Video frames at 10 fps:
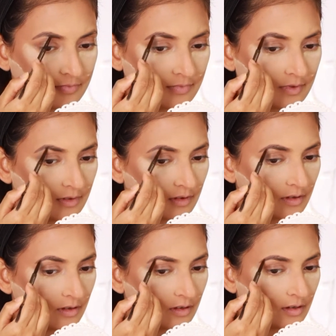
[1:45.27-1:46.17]
And then I
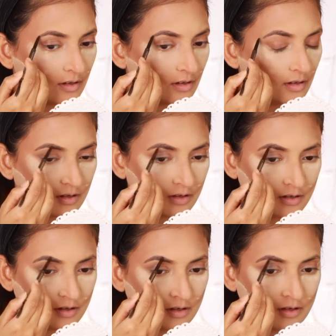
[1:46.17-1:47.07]
like to fill the center
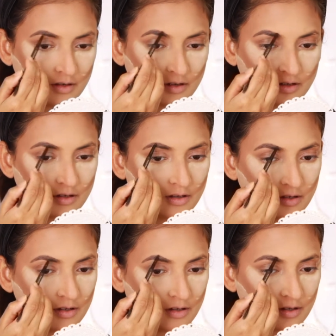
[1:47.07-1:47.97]
of my brows,
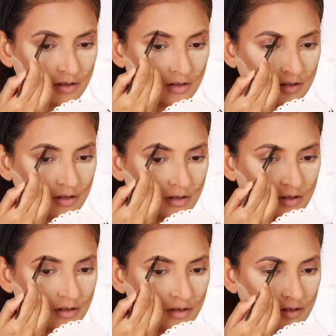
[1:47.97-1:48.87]
followed
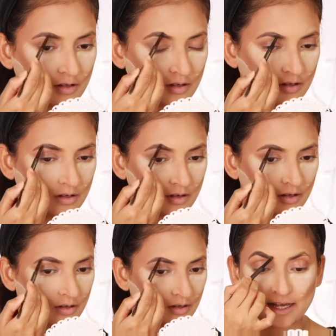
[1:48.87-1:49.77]
by
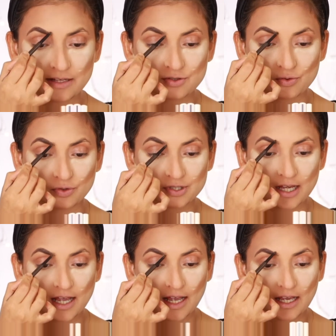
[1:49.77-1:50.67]
creating hair-like
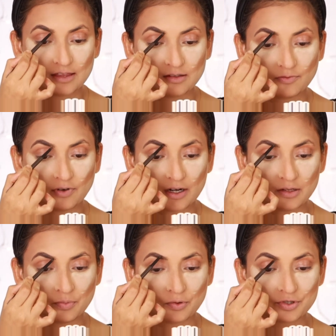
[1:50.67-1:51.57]
strokes in the
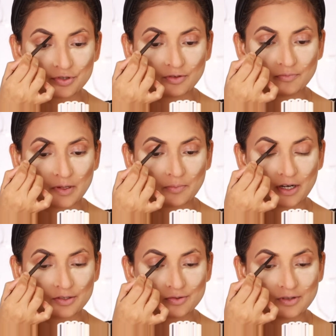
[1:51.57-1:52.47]
front portion of my
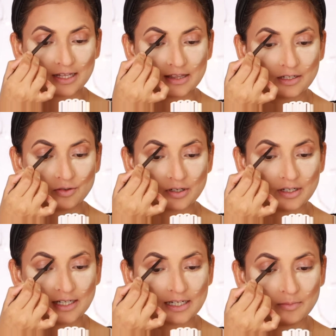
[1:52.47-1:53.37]
brows so that they look
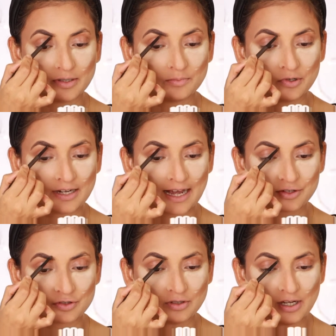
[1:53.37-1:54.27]
a little bit more
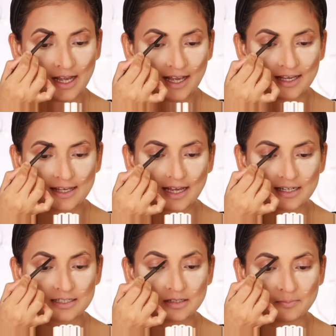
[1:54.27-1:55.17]
natural
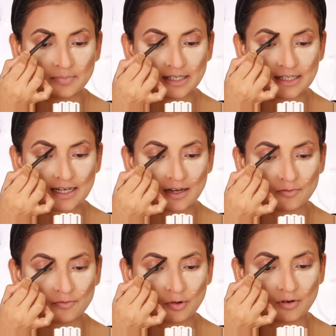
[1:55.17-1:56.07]
yet complete
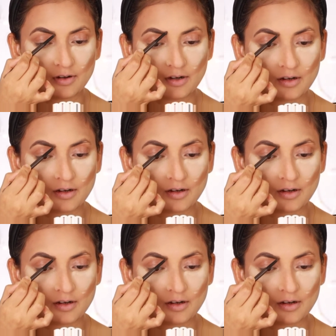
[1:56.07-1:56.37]
and full.